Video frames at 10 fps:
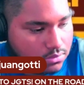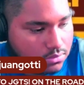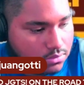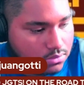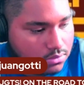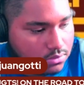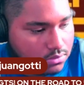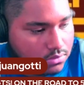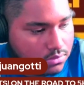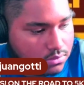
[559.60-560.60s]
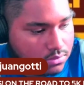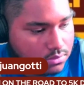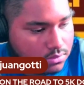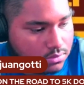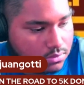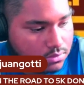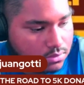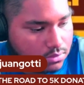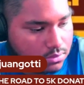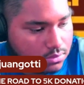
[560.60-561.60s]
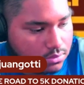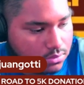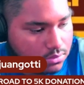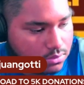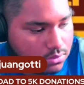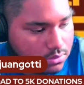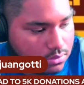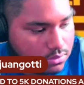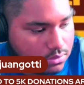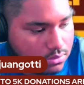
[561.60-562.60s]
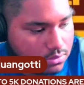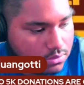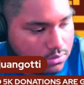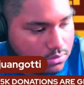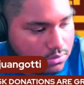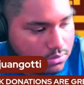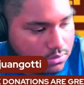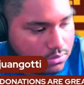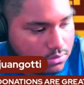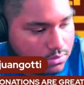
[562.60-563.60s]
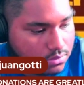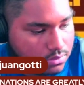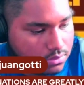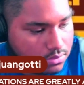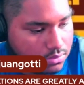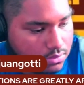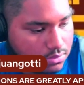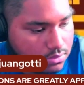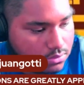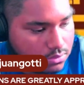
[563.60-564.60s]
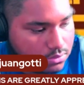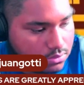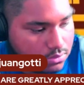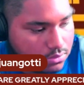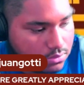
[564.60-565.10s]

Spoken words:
No words are spoken by the person on screen.